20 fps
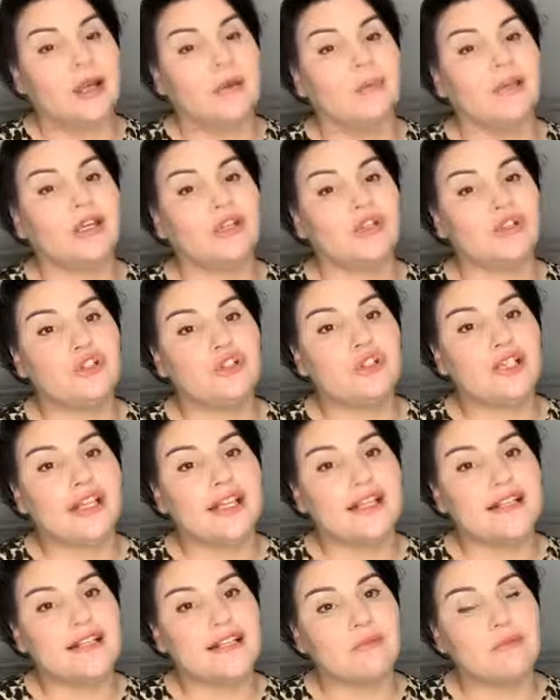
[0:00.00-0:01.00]
because you
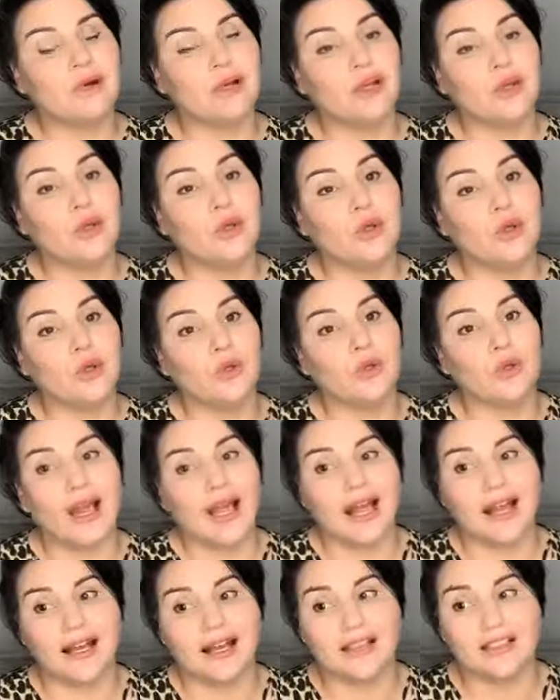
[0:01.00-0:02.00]
need someone who
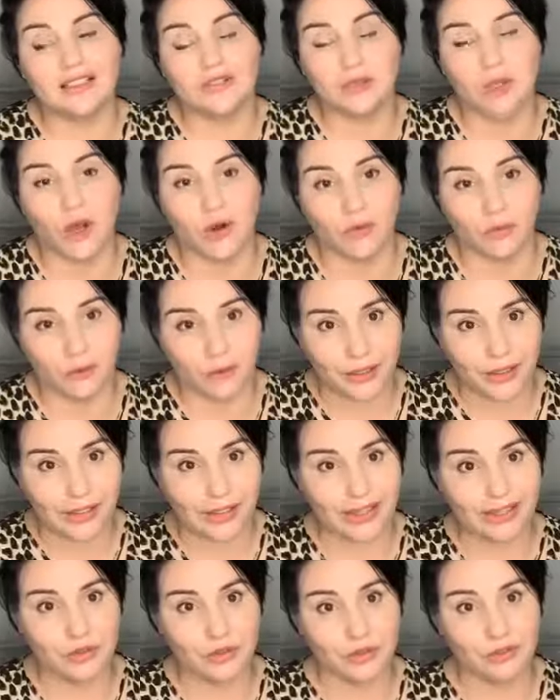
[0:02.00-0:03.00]
has a
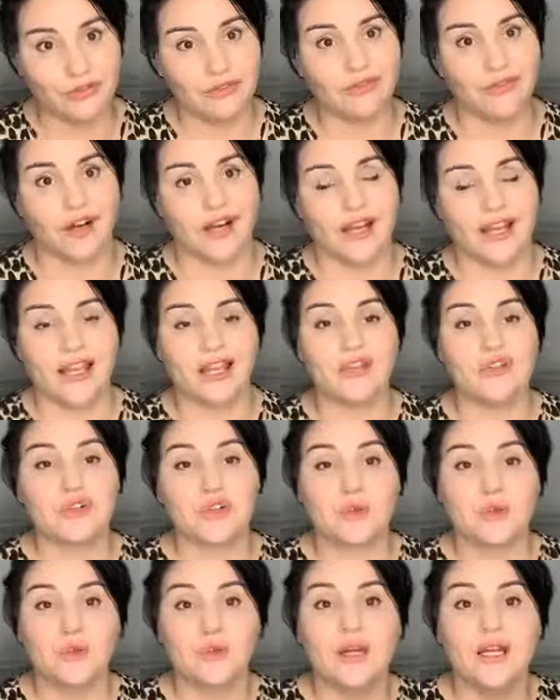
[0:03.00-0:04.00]
really good
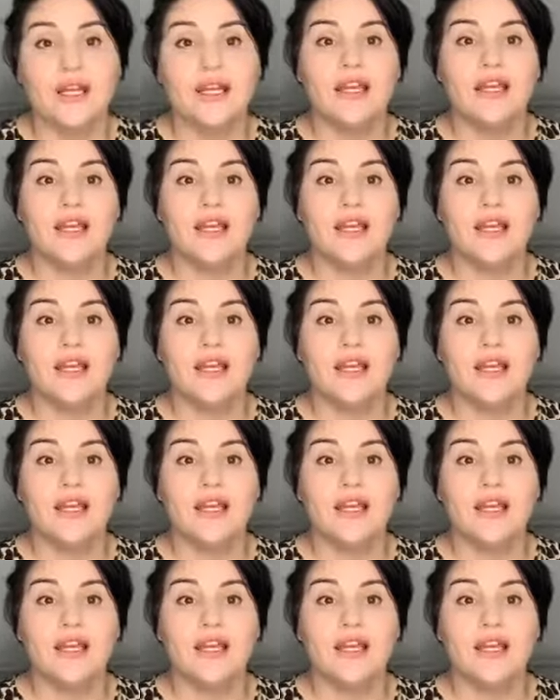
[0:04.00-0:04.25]
financial